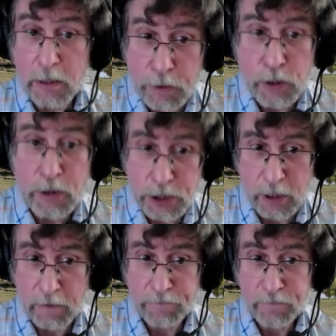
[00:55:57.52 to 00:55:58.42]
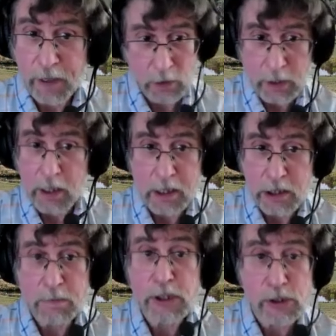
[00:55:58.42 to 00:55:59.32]
Get pure stuff. Don't get it
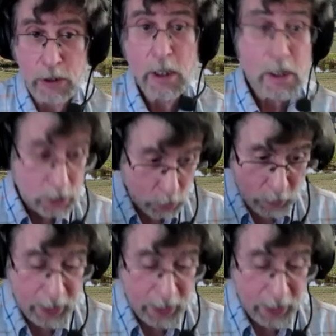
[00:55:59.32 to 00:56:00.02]
as a mixture. You